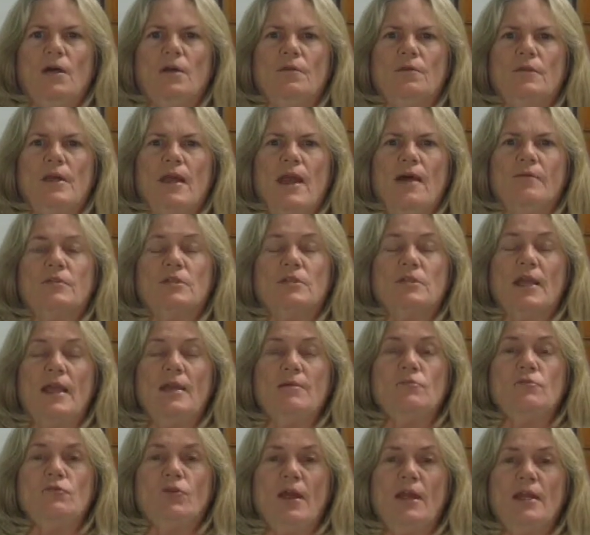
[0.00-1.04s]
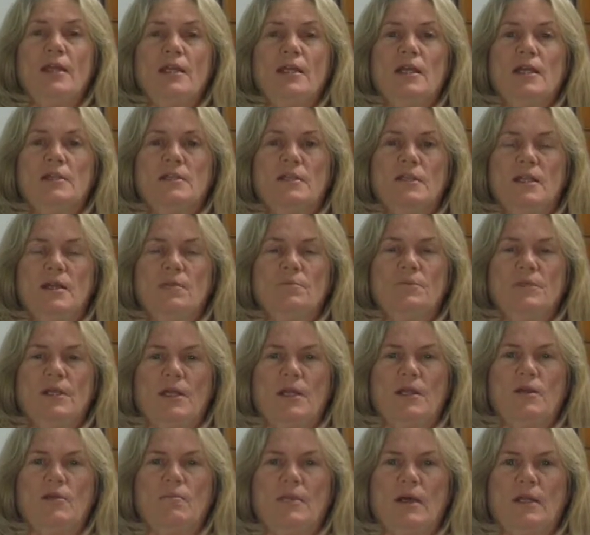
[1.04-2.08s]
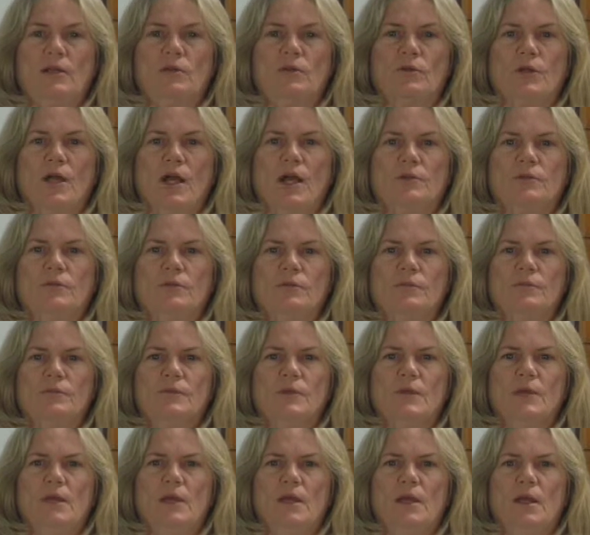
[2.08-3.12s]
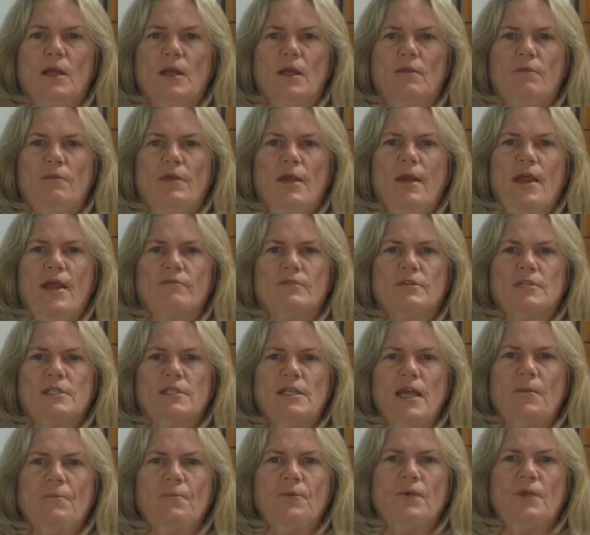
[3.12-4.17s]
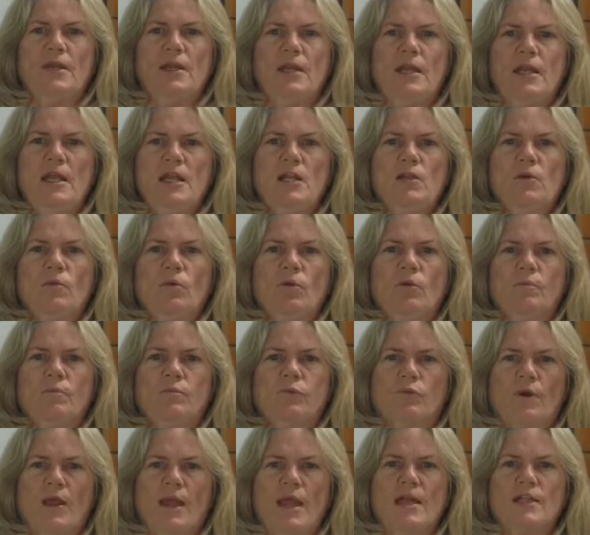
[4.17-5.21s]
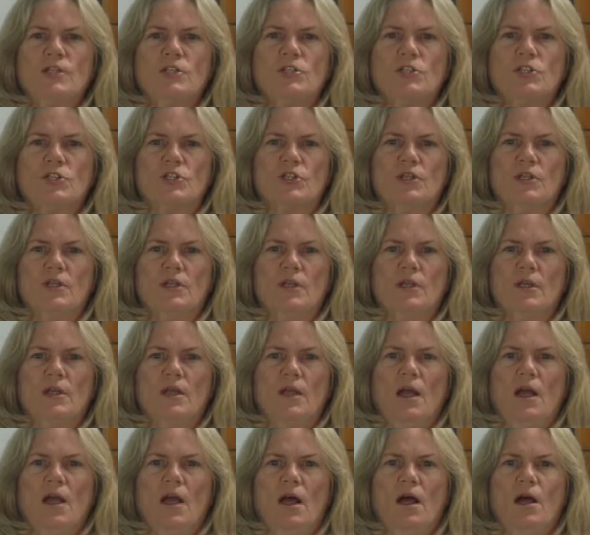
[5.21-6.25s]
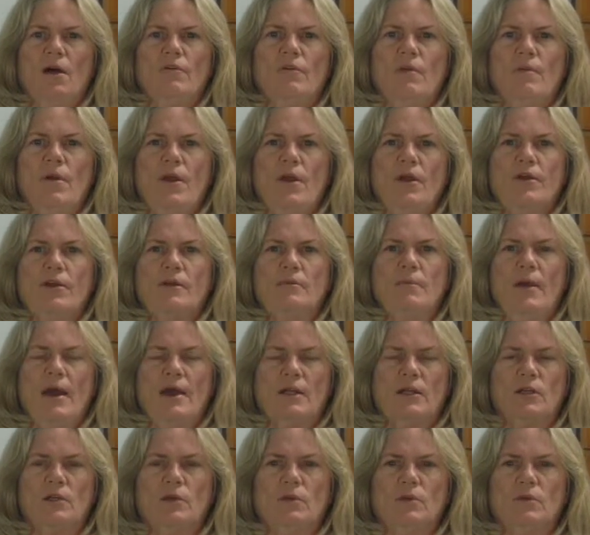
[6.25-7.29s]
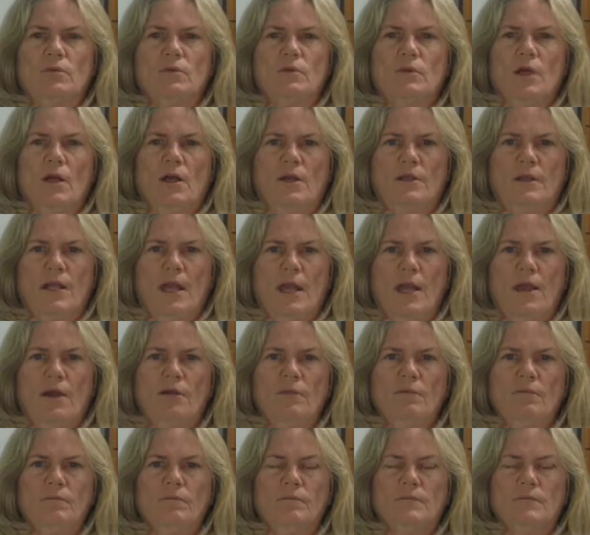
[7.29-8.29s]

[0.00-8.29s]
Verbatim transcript: They have the same training as an M.D. or medical doctor. They have a separate and equal branch of American medical care.